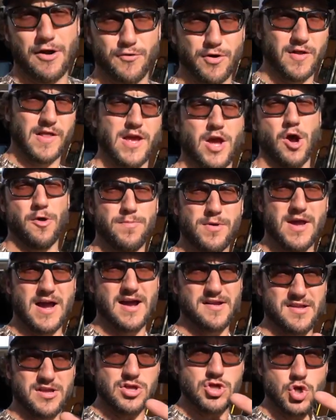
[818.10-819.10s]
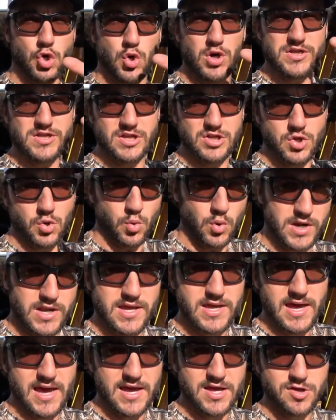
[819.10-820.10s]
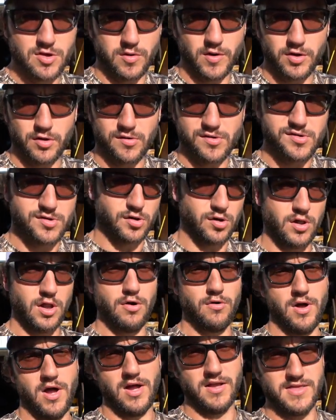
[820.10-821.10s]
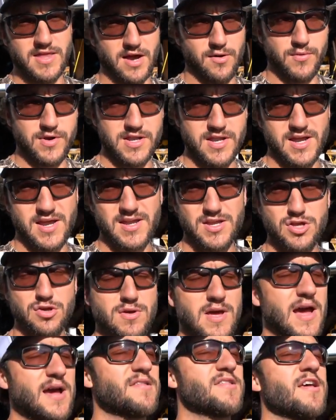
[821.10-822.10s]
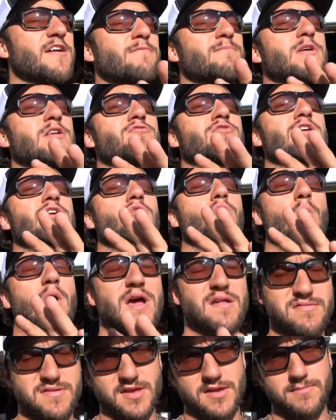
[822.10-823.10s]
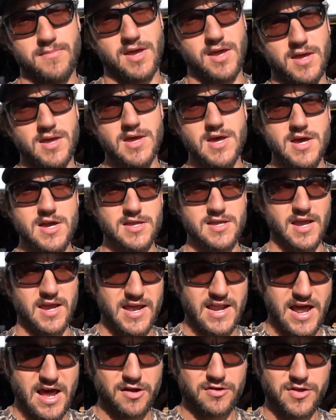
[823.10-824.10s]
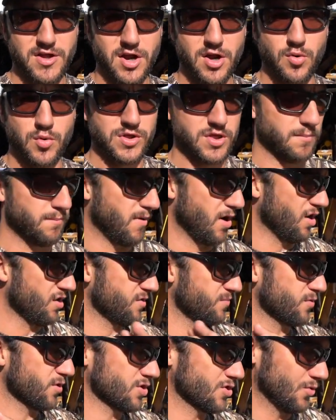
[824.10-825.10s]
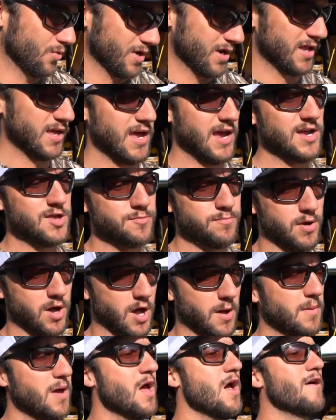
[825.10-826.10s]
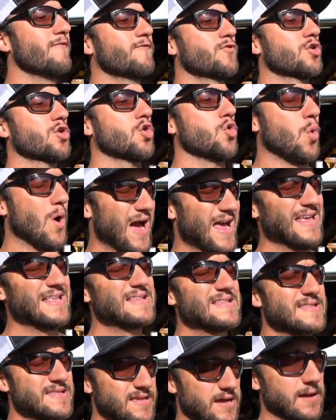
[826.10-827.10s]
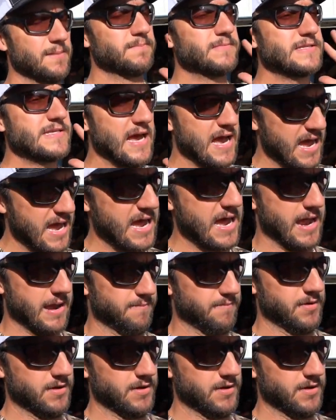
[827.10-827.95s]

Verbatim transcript: really hope you guys enjoyed the twenty gauge little solo hunt that we did. You guys have been requesting me to get out there with the Mossberg twenty gauge pump for quite some time.